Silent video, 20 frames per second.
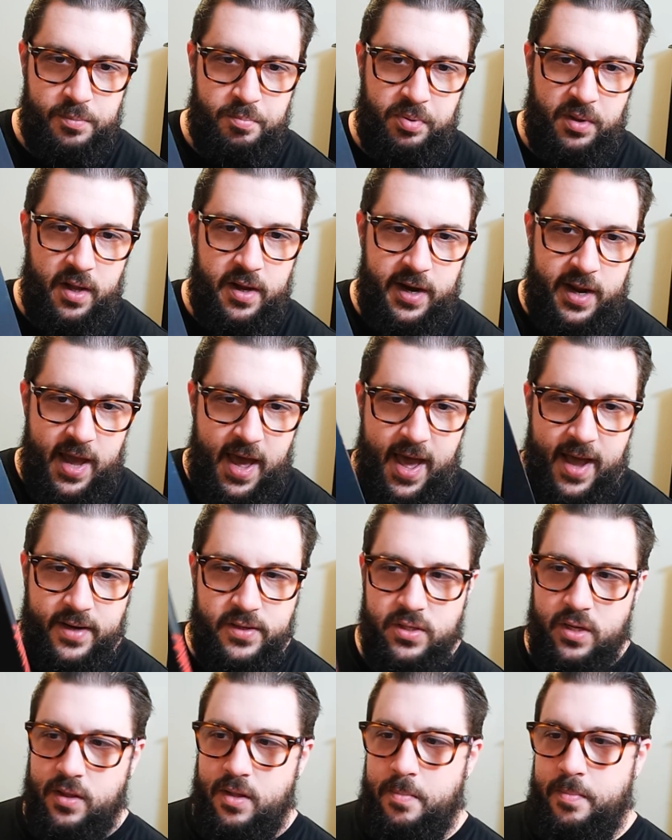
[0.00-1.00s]
bloody
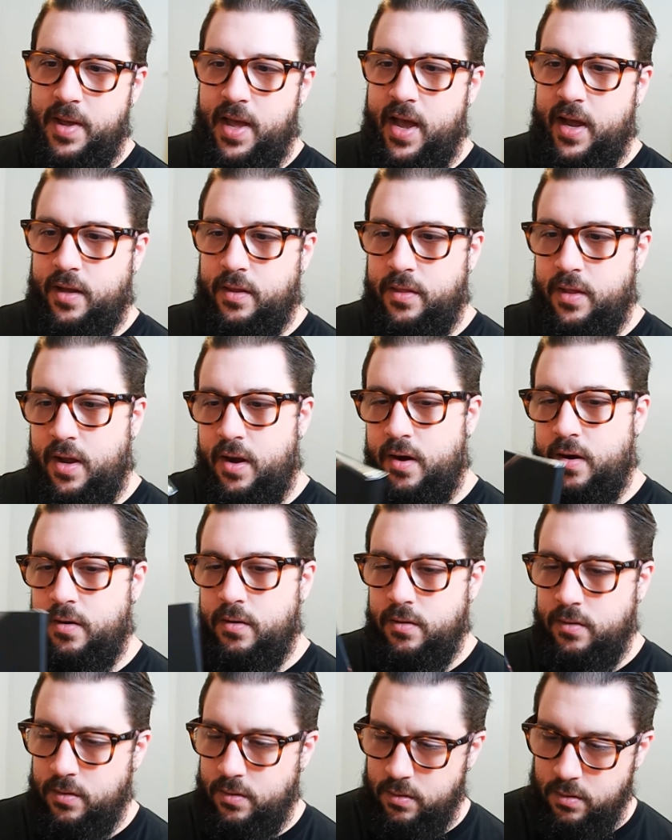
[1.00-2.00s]
axe on the back there.
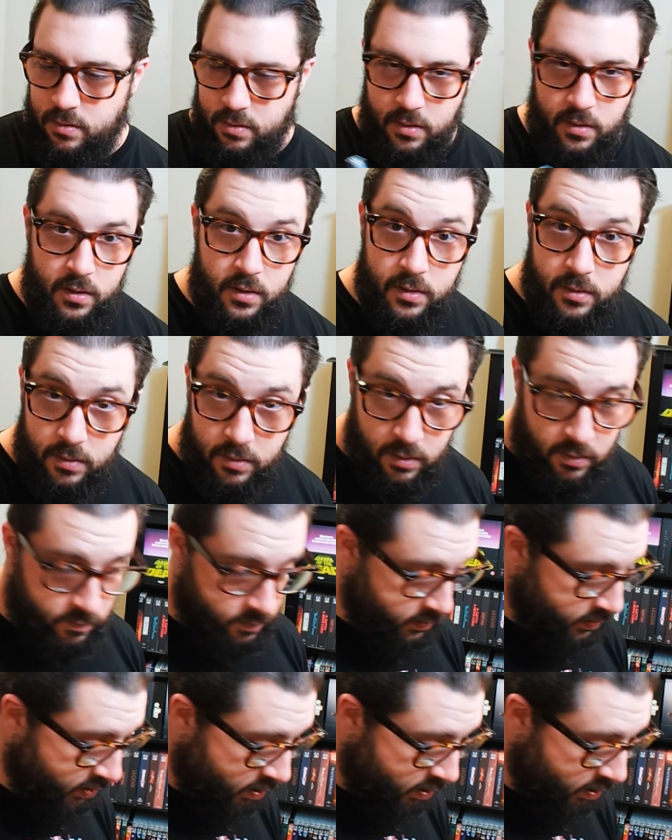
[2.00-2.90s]
You can